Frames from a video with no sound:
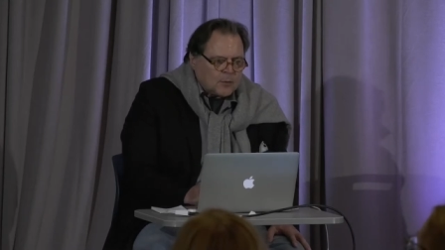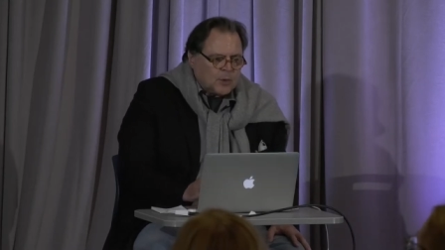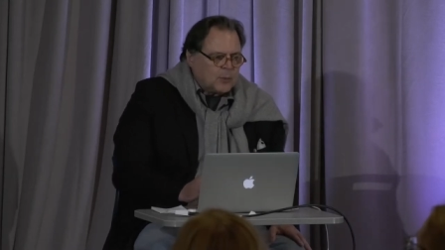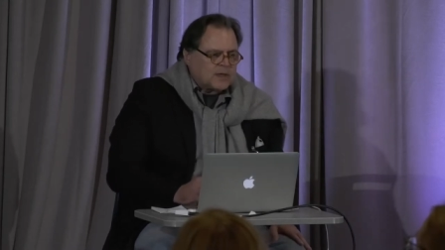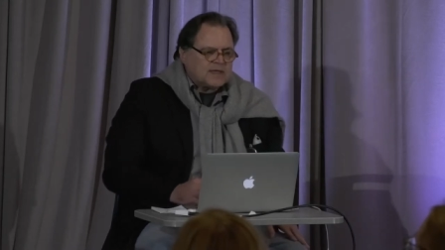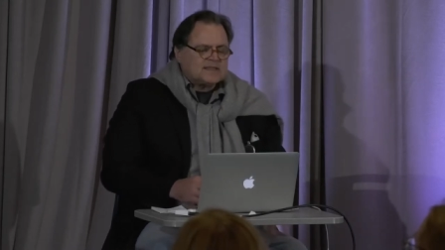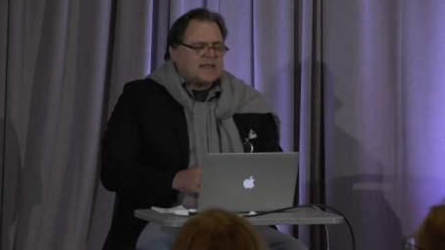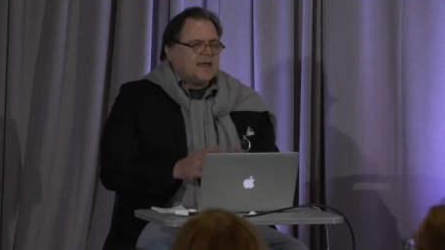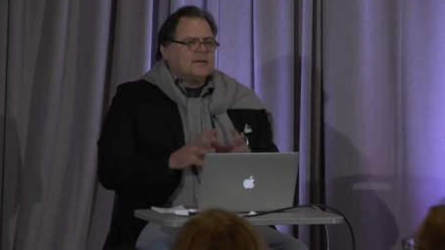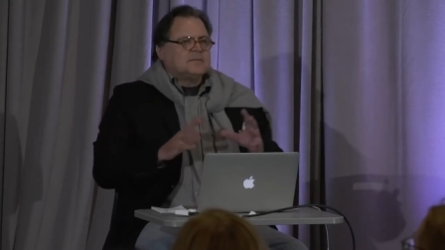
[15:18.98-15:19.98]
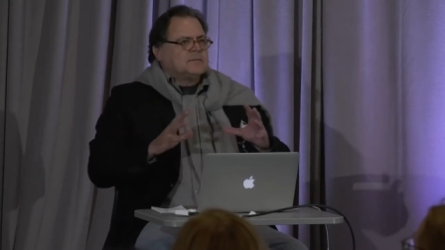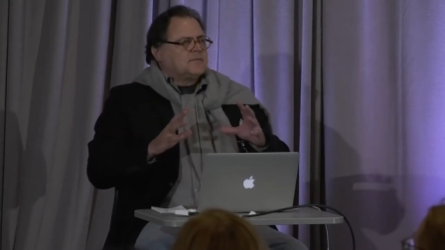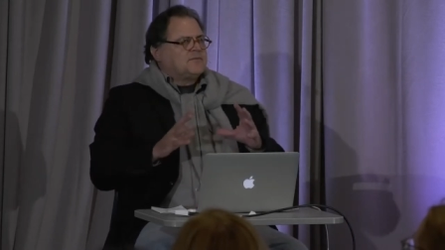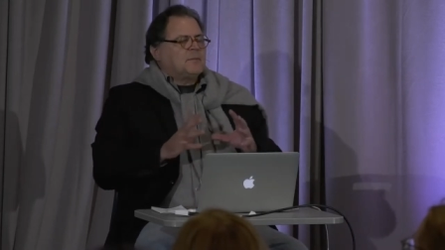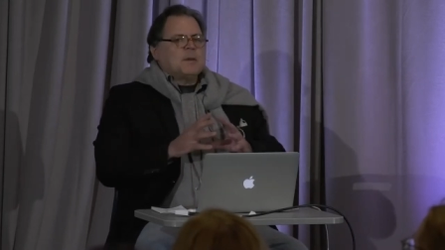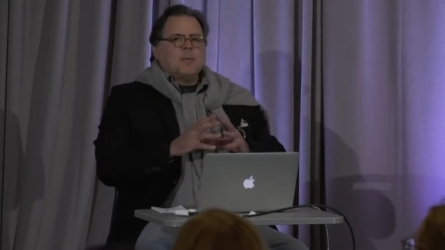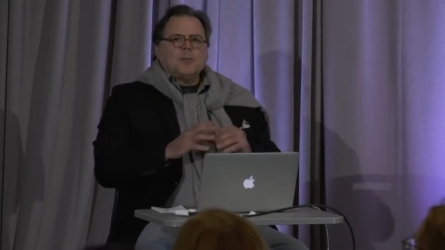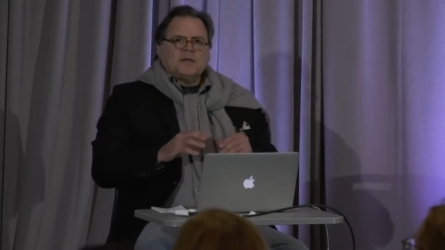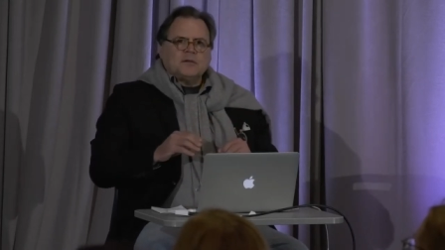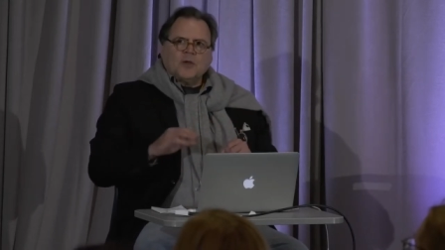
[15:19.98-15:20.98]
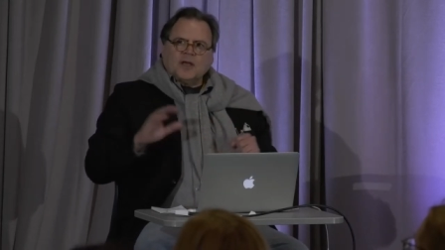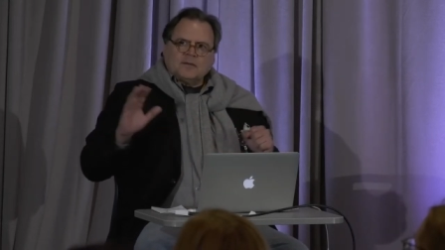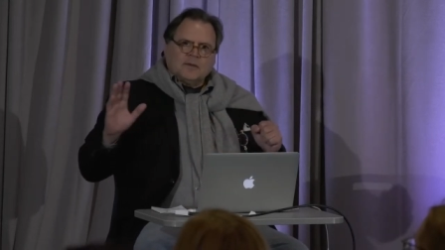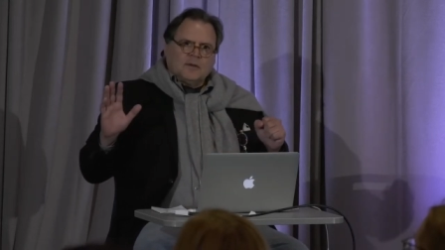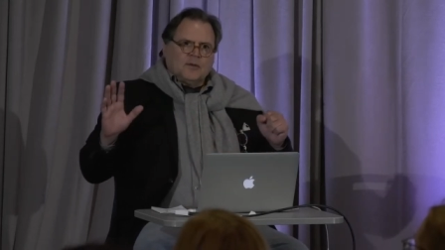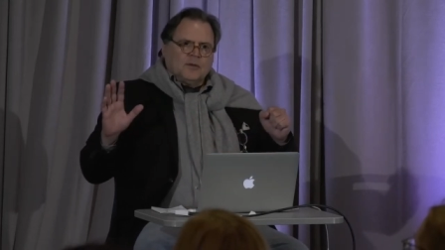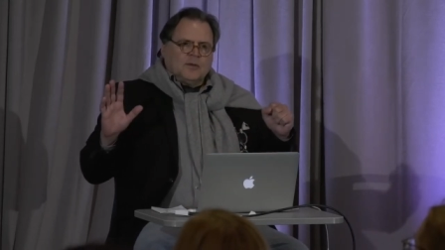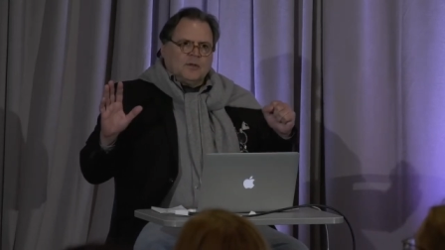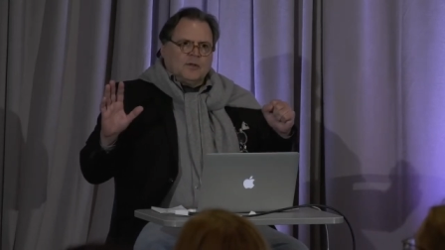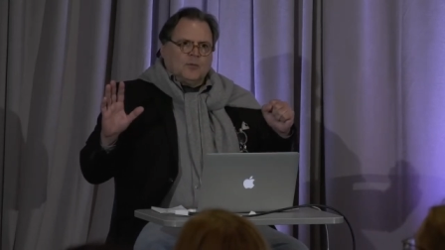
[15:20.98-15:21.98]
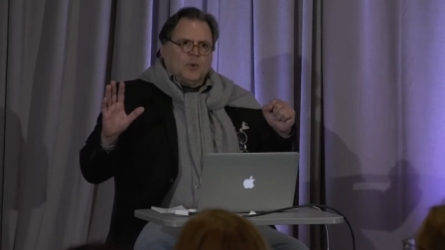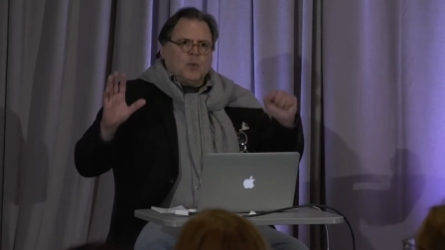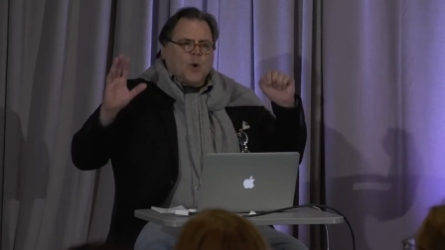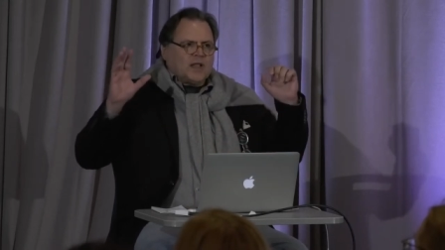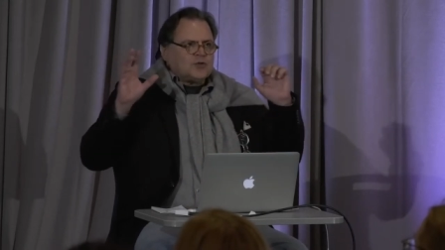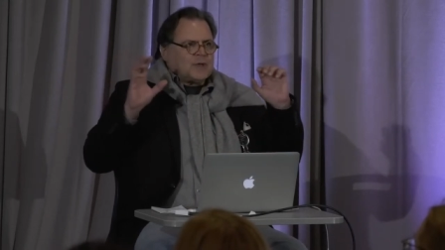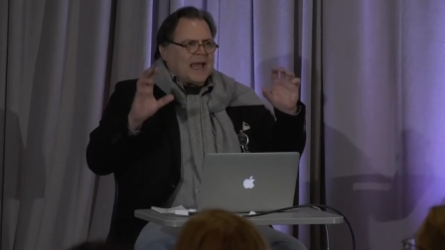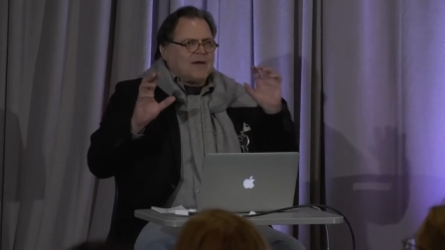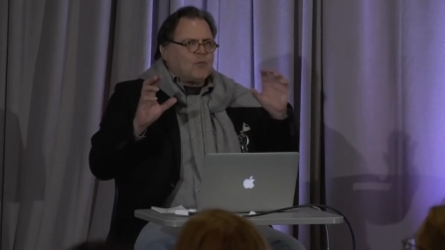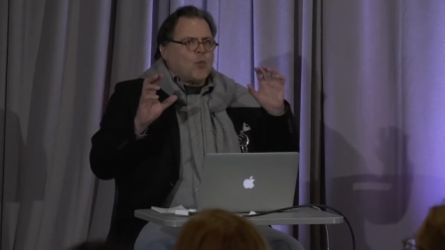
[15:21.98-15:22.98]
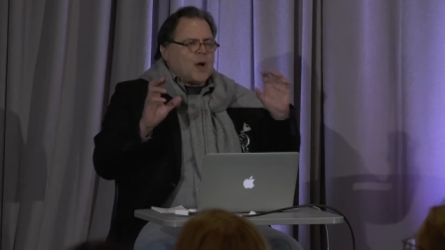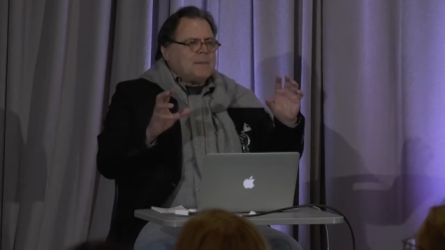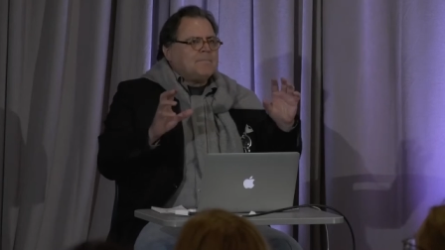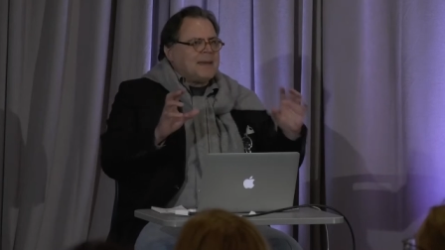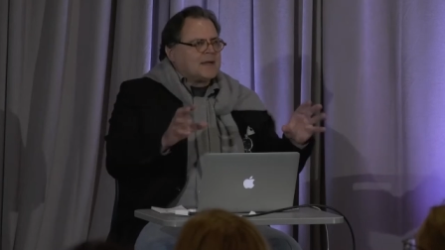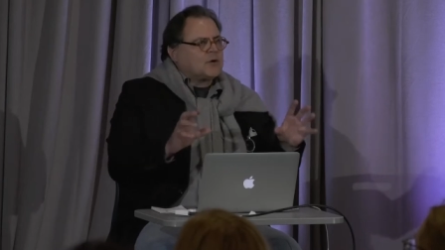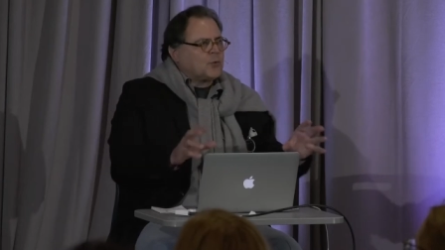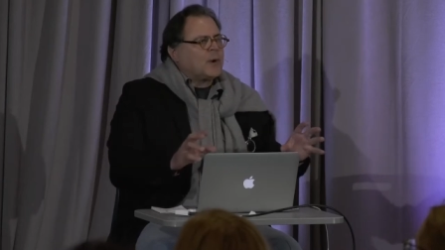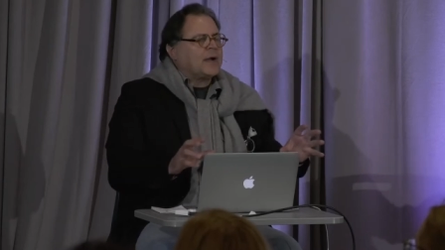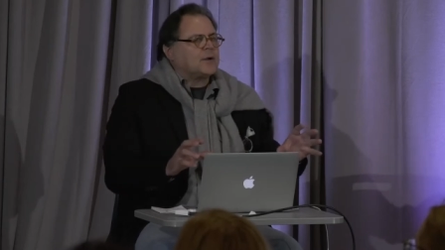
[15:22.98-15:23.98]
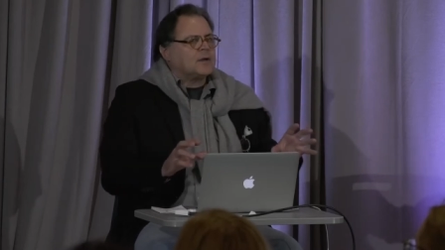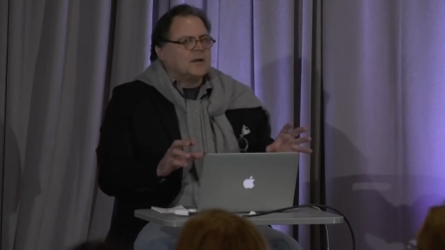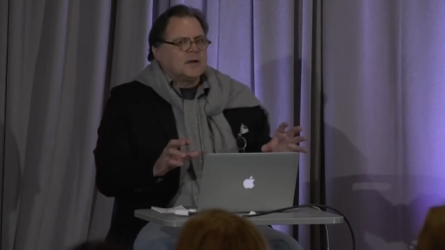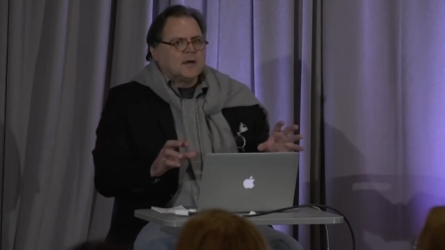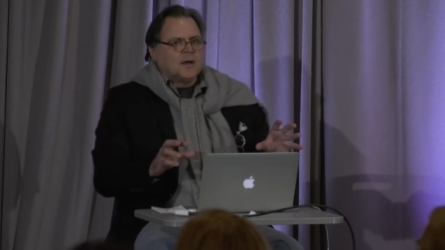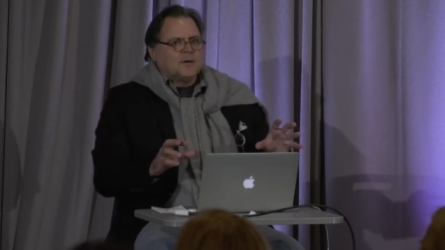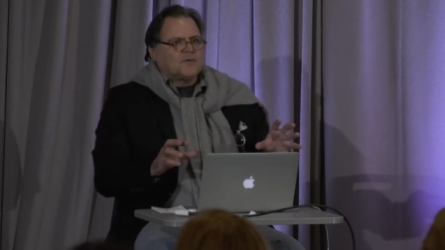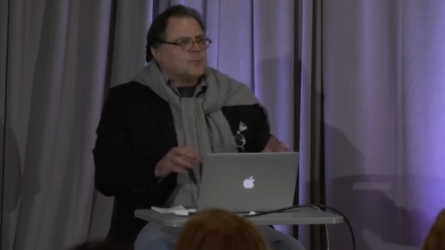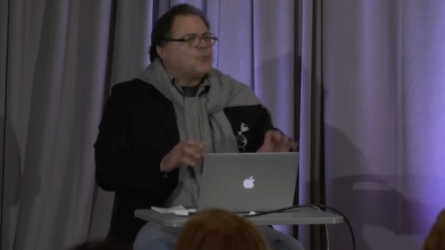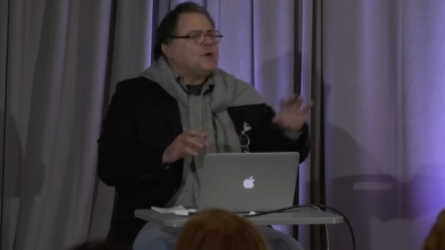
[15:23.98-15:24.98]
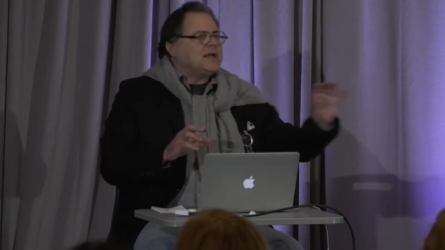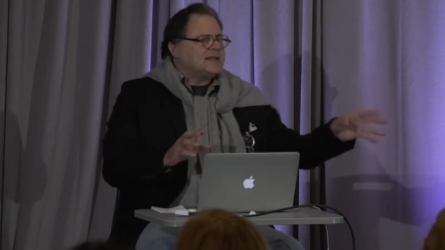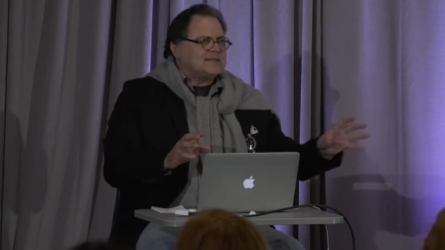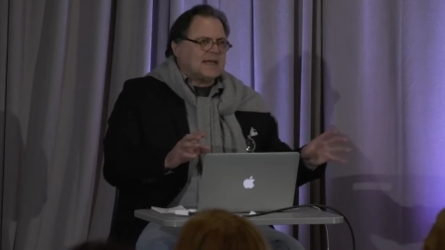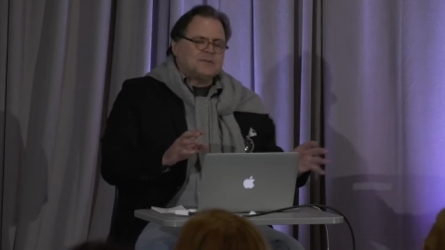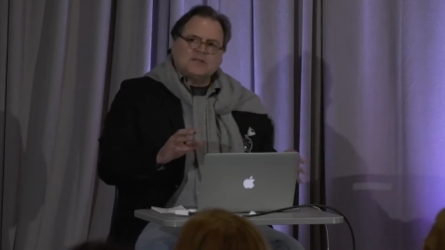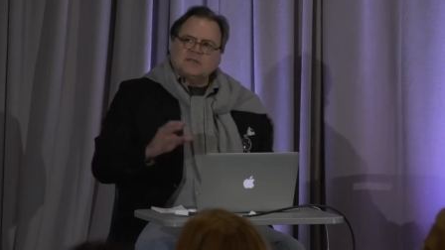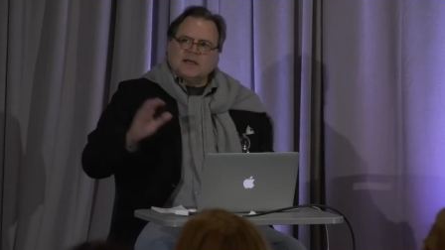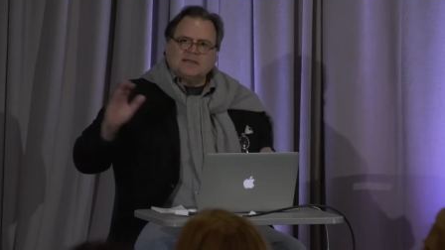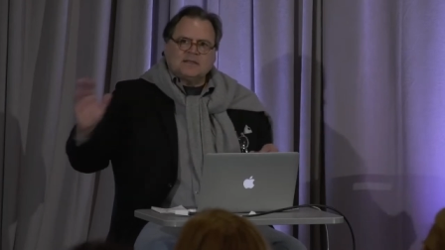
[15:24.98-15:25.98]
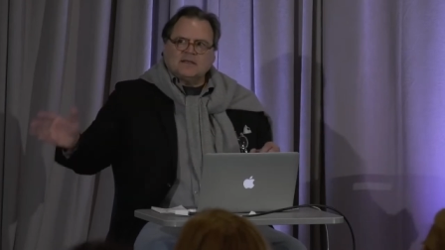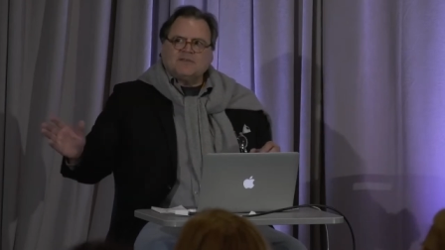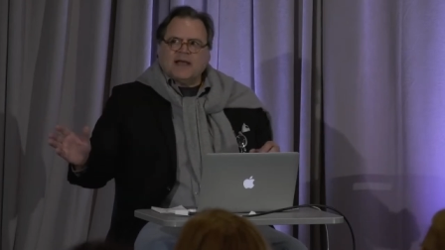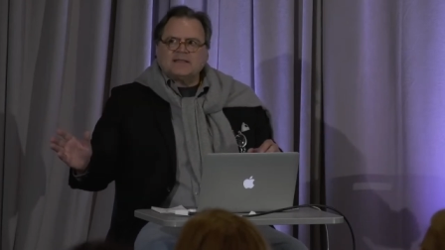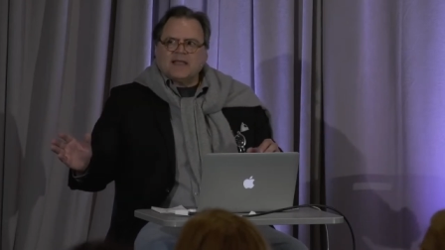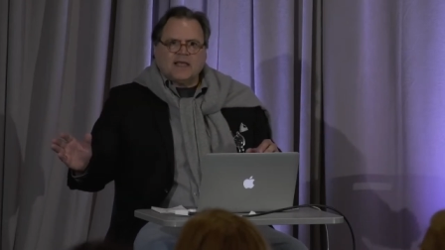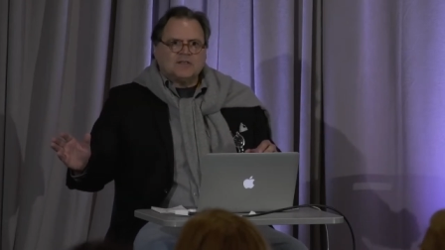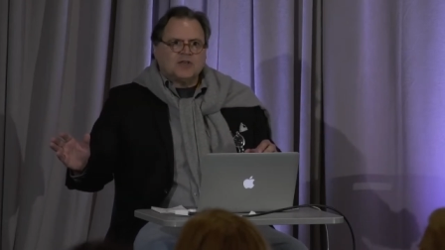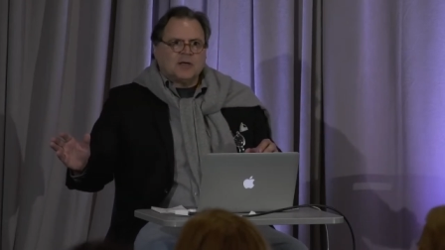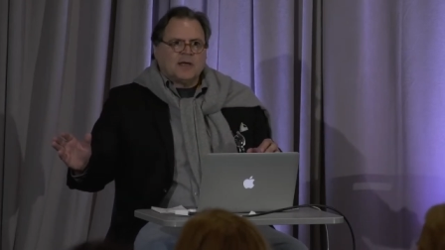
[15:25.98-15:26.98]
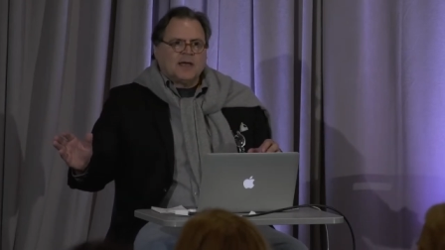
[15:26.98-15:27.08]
we wanted to say from the moment, not, we want you to have one medical record from preconception until advanced age.